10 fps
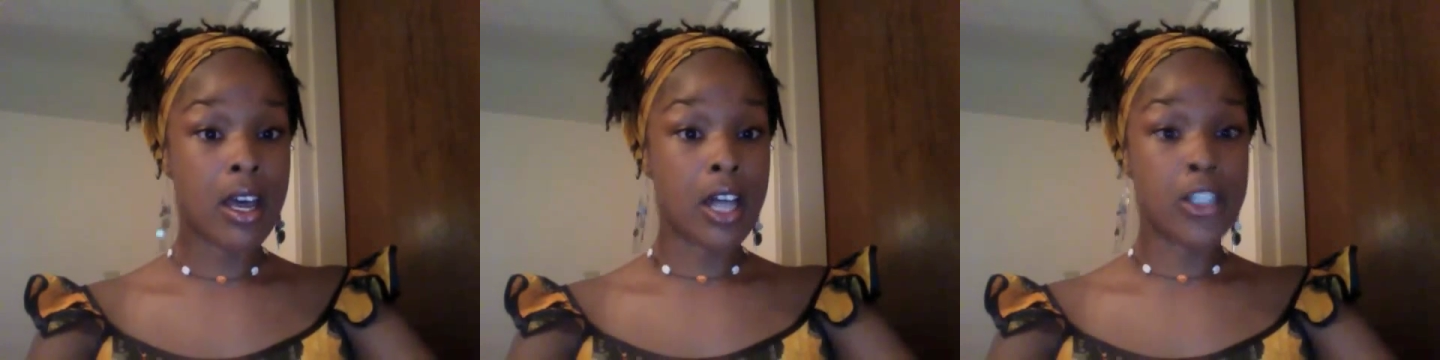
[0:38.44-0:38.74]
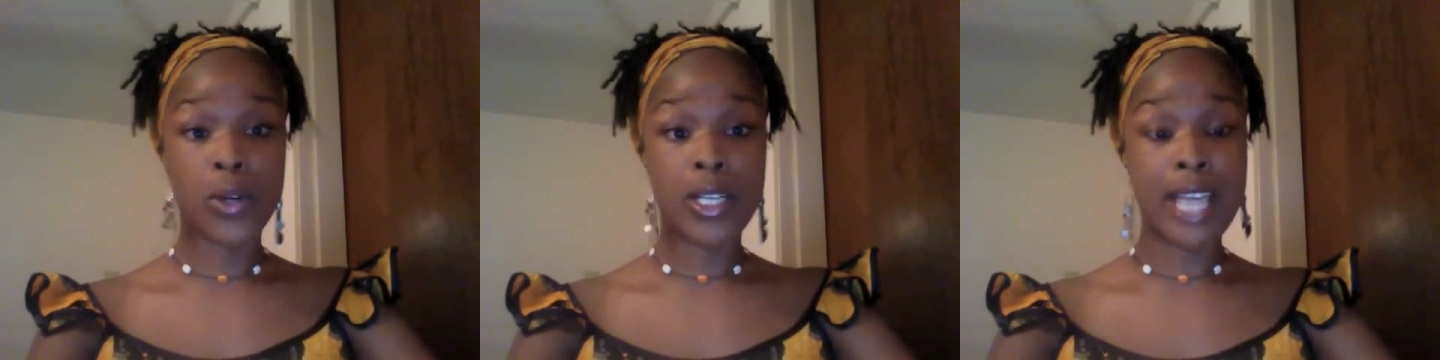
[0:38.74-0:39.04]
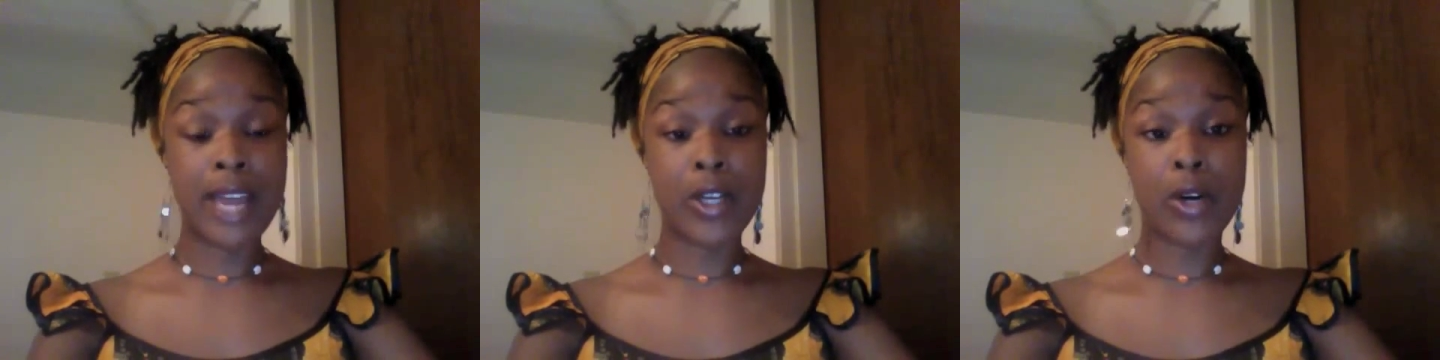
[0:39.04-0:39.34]

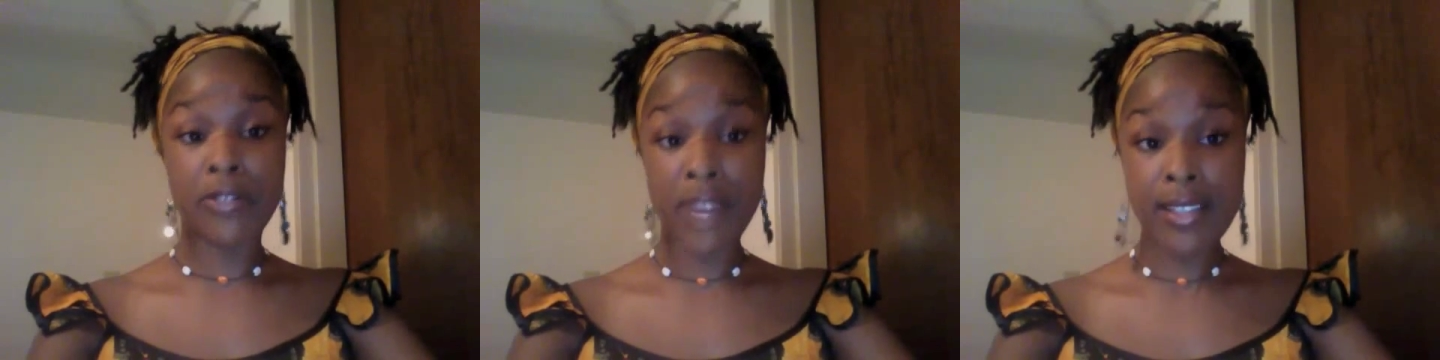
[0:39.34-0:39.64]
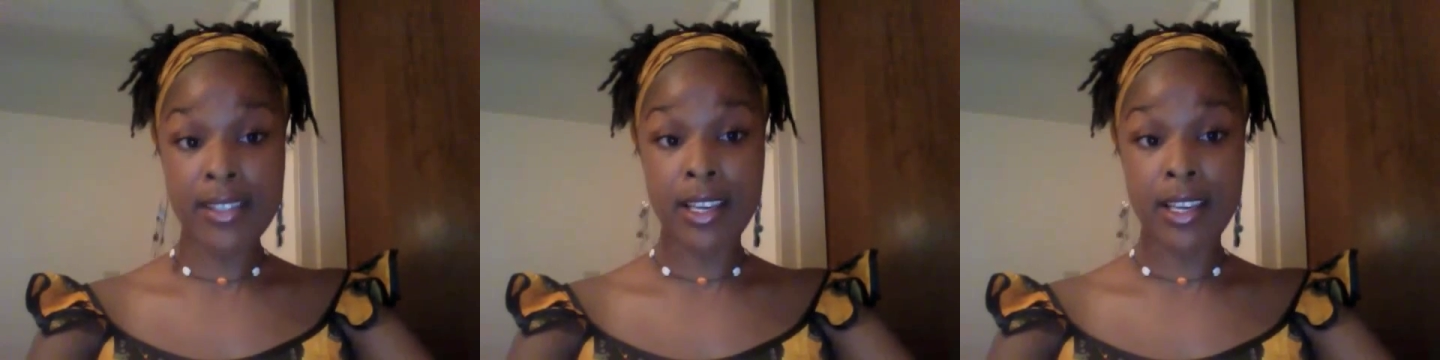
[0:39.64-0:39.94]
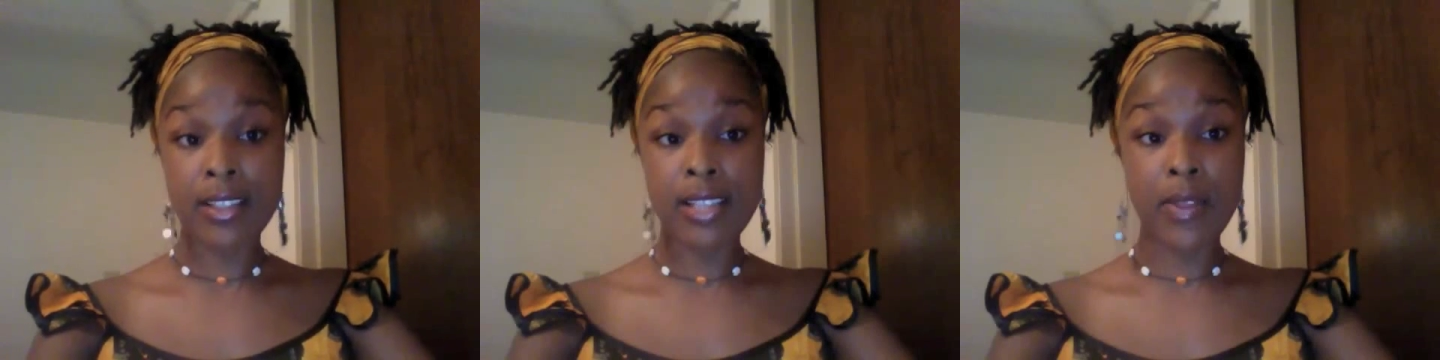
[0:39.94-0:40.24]
Attorney David
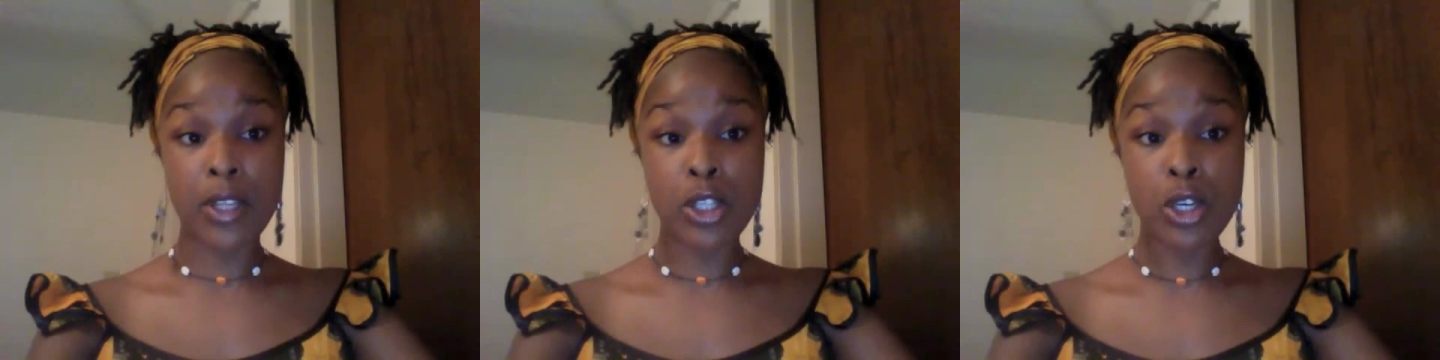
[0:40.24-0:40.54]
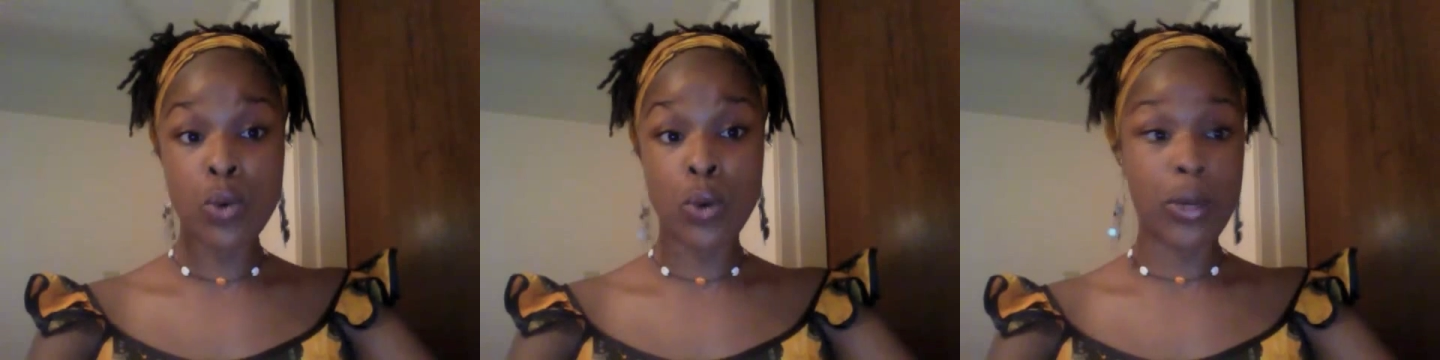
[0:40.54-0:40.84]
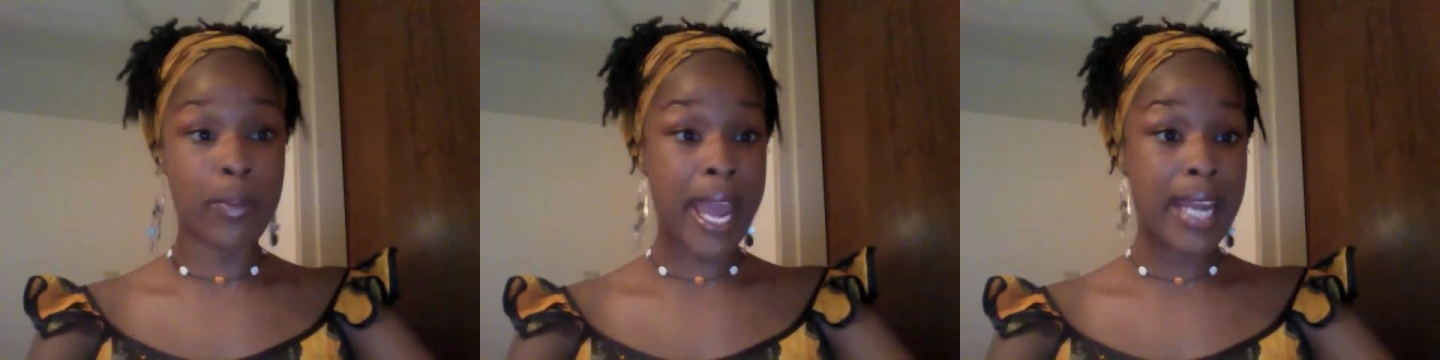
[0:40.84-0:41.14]
Hofisi said the two will
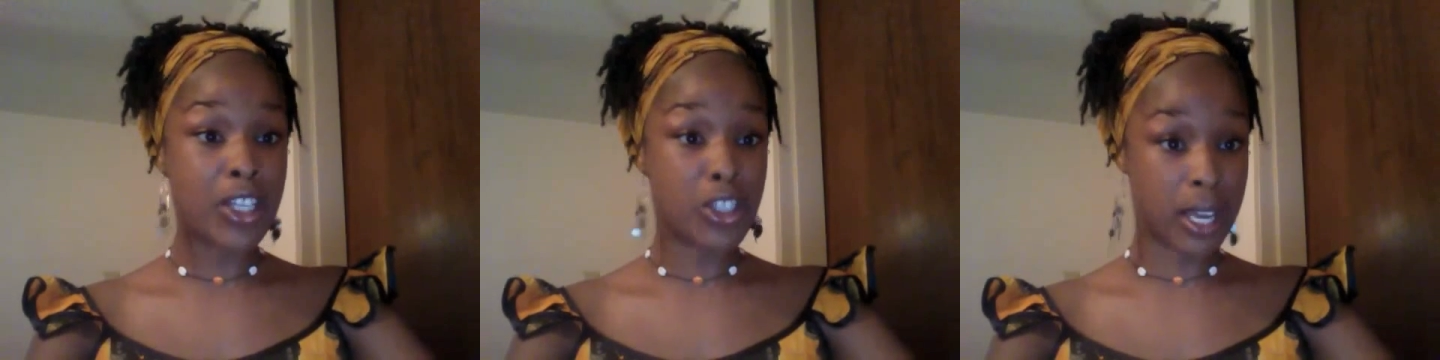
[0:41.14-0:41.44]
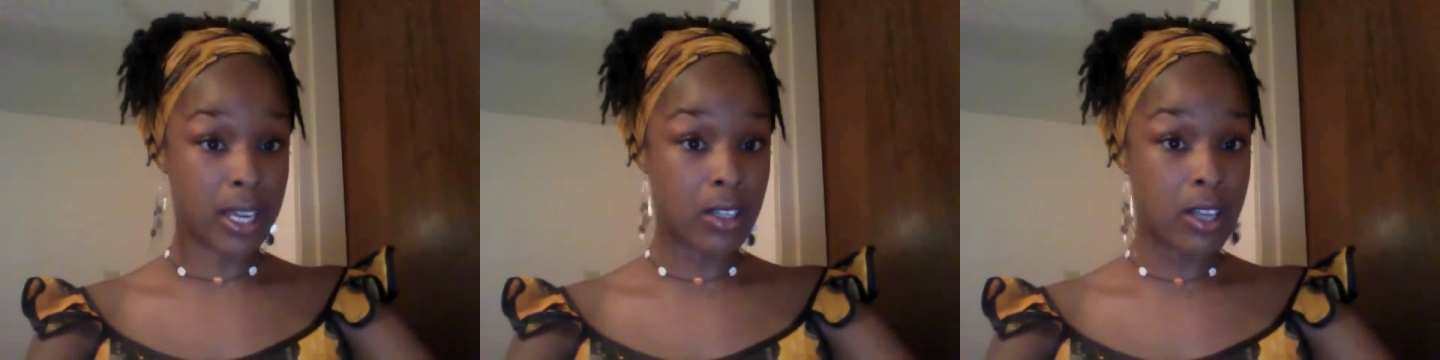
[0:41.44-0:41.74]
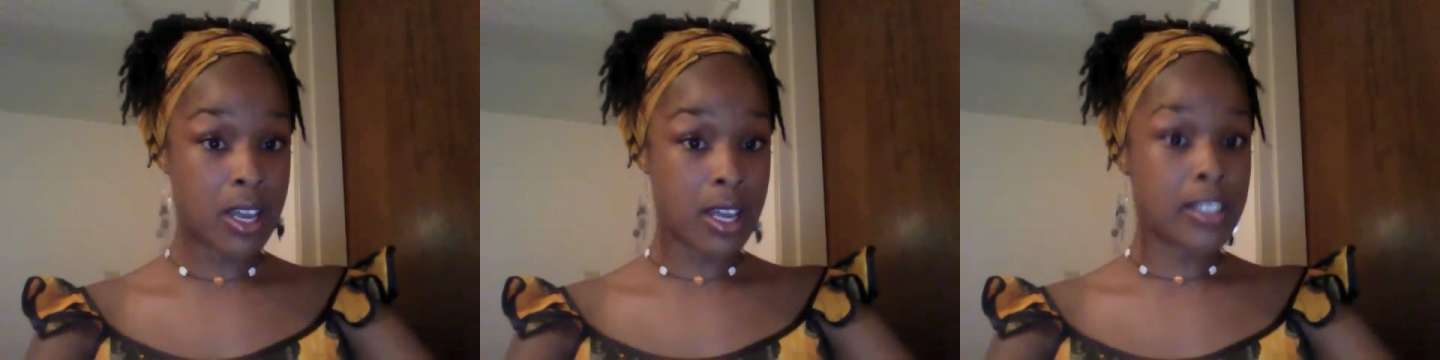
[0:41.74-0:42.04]
remain in jail
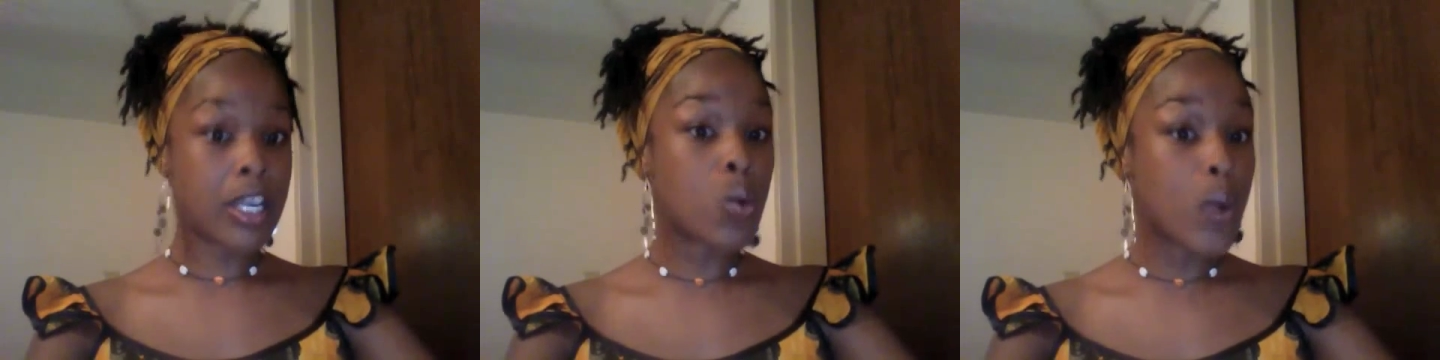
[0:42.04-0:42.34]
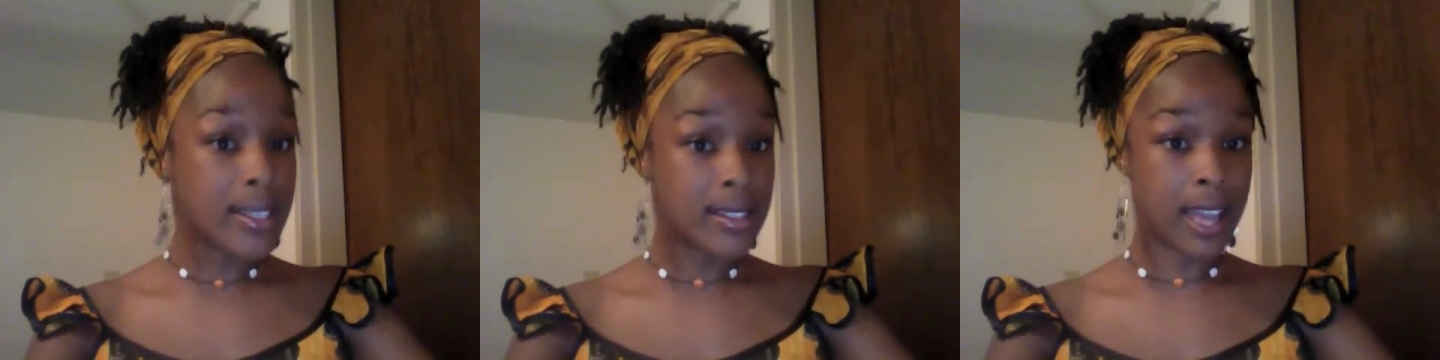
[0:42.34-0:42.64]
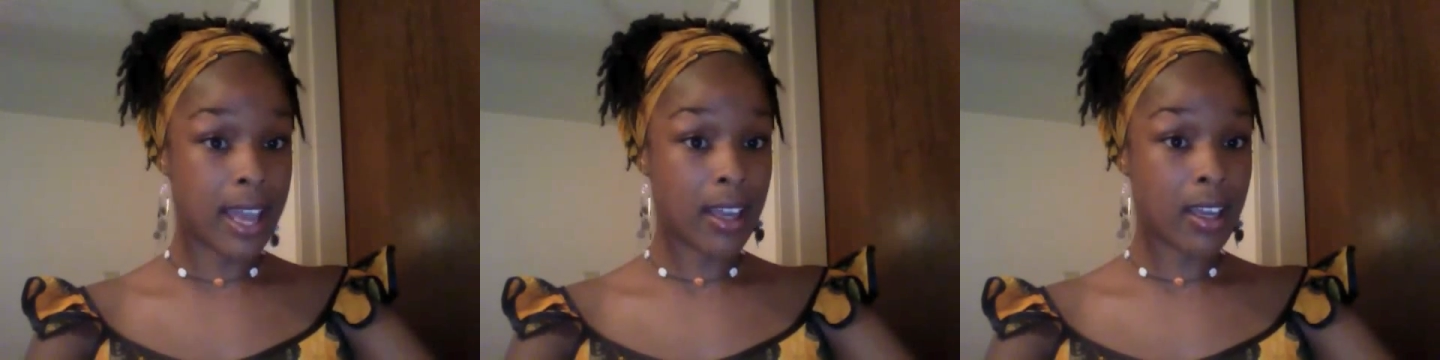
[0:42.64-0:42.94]
until
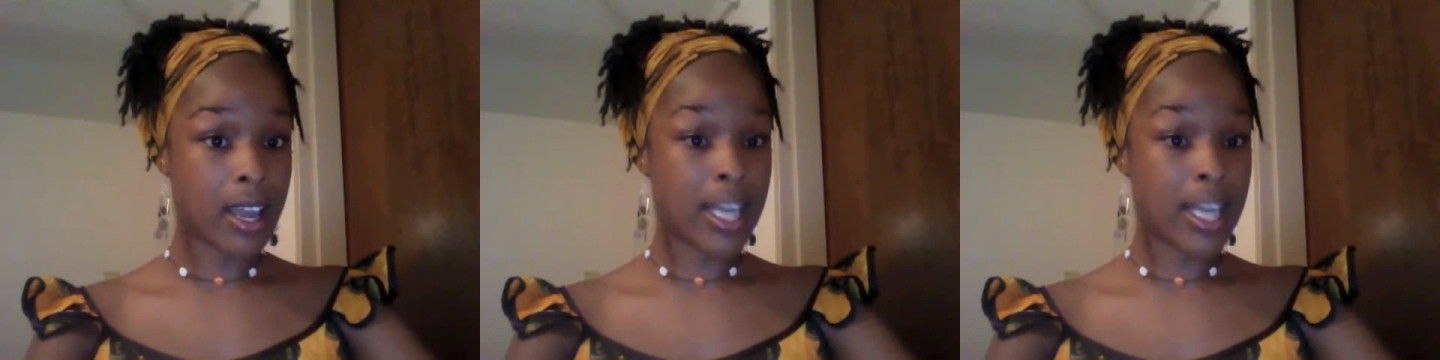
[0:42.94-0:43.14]
Wednesday,